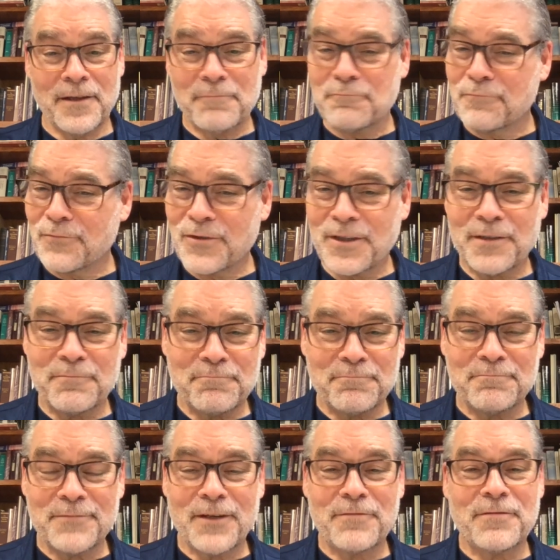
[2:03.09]
Really
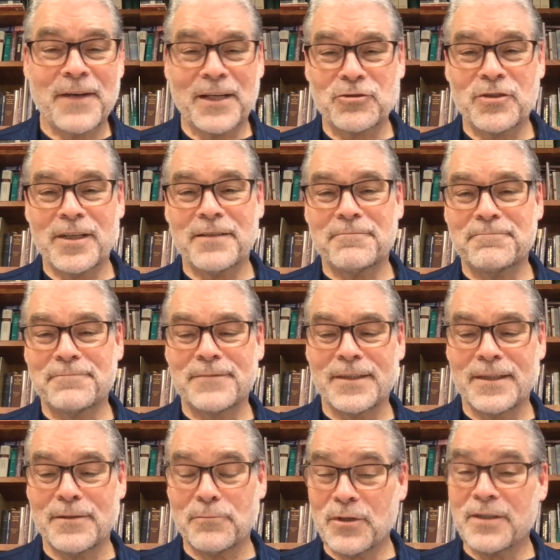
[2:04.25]
affectionate,
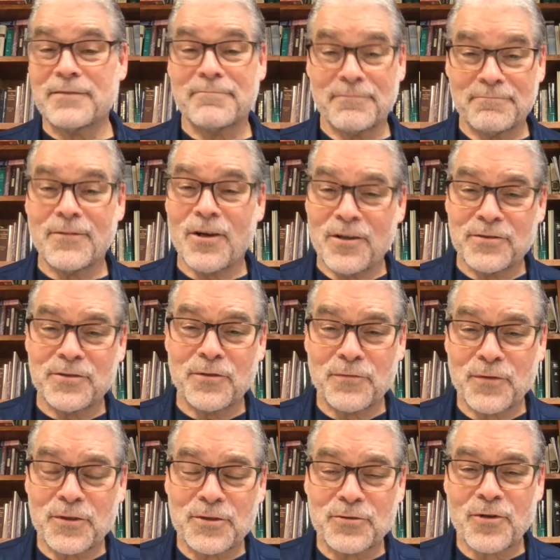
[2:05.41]
but also very
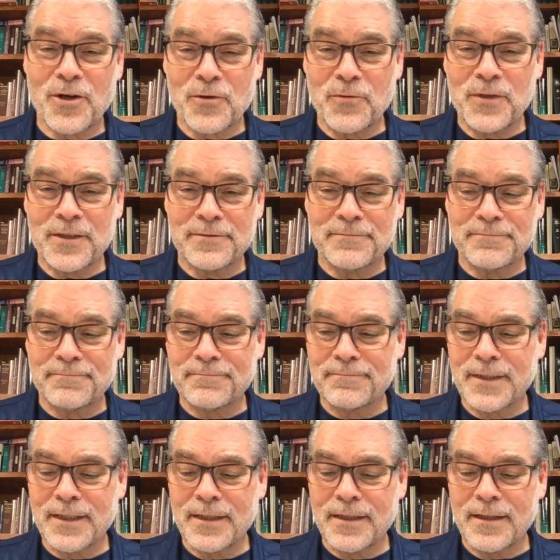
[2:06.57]
strong-willed.
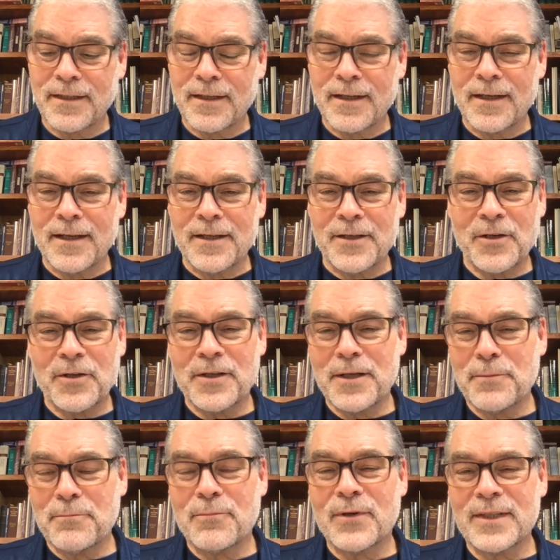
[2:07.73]
You know, it
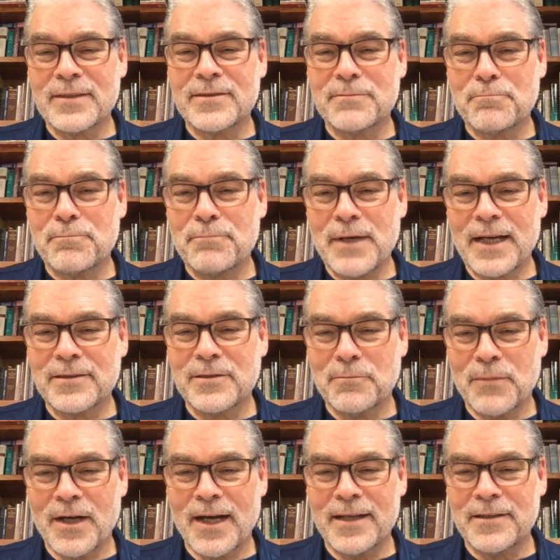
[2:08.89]
brings back to
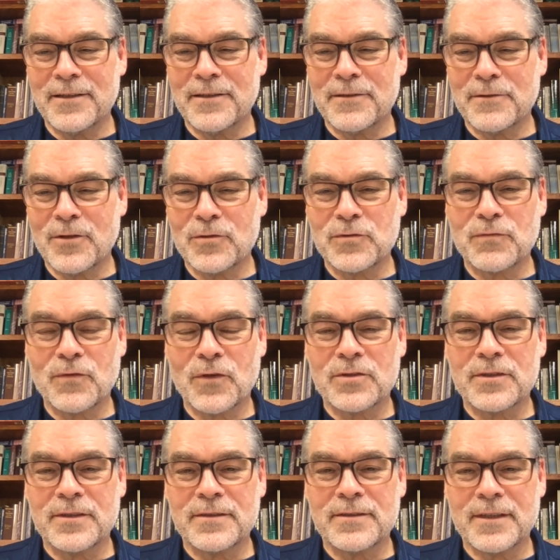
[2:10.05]
mind those
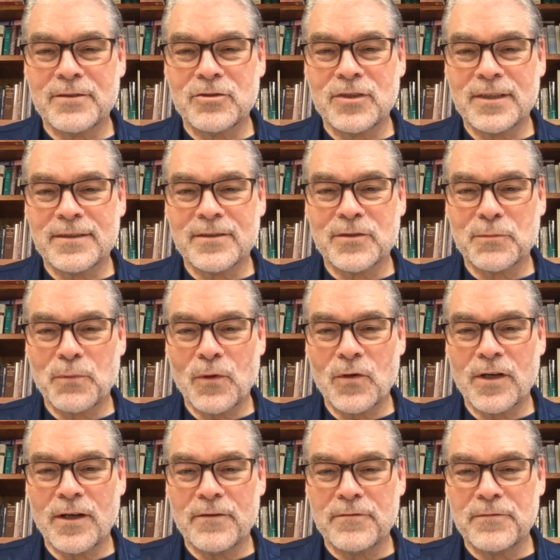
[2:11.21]
verses that Jesus spoke
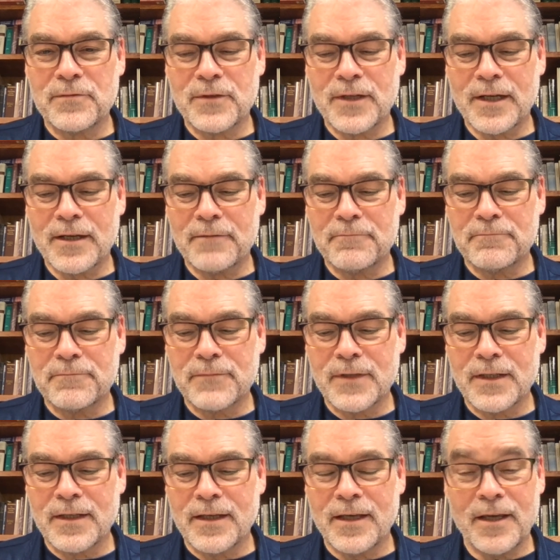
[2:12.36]
of.
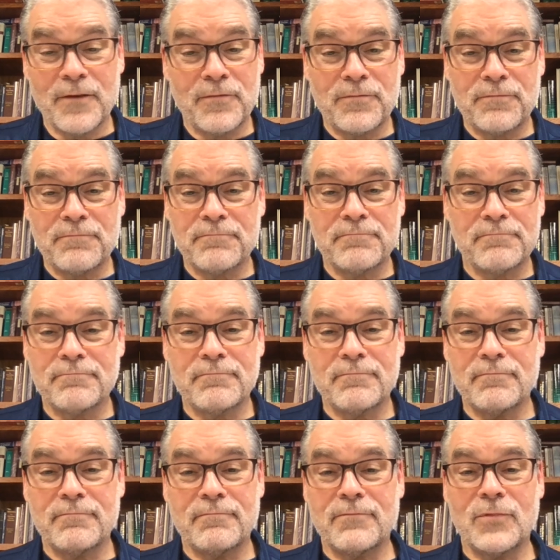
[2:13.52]
If
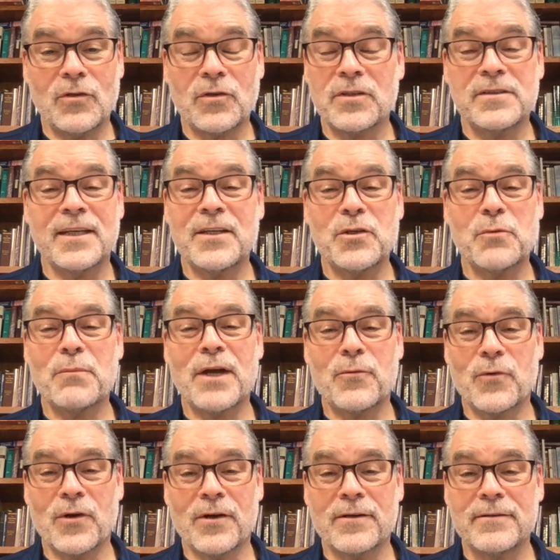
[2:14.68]
you continue my
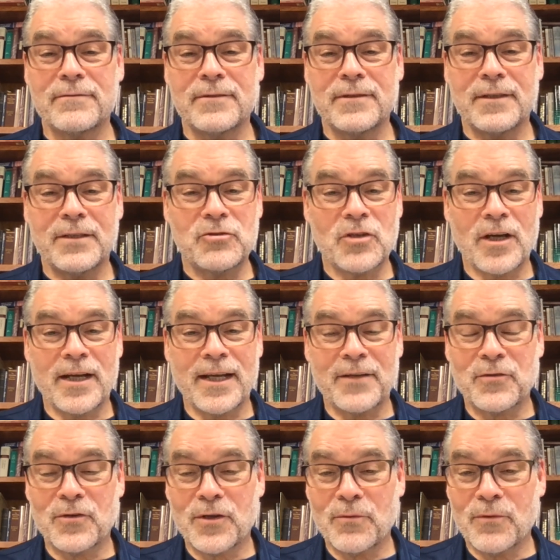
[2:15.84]
word, in John
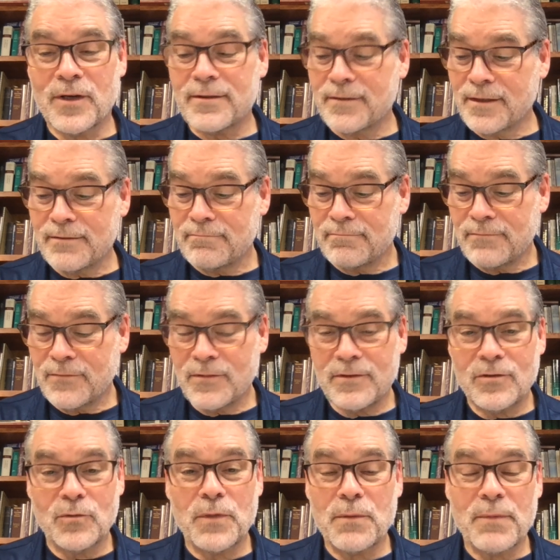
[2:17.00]
8:31, then you'll
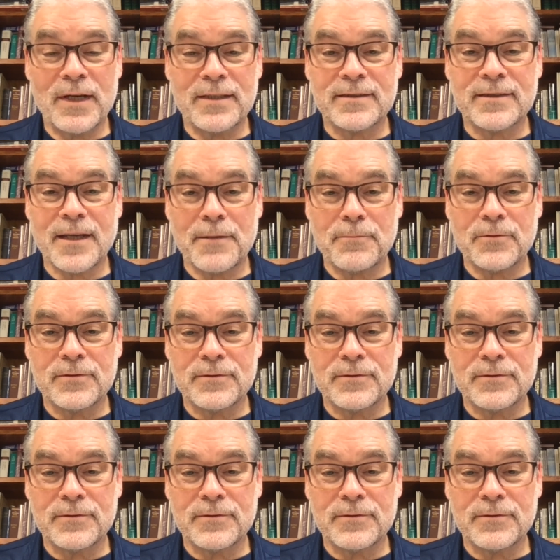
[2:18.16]
be my disciples.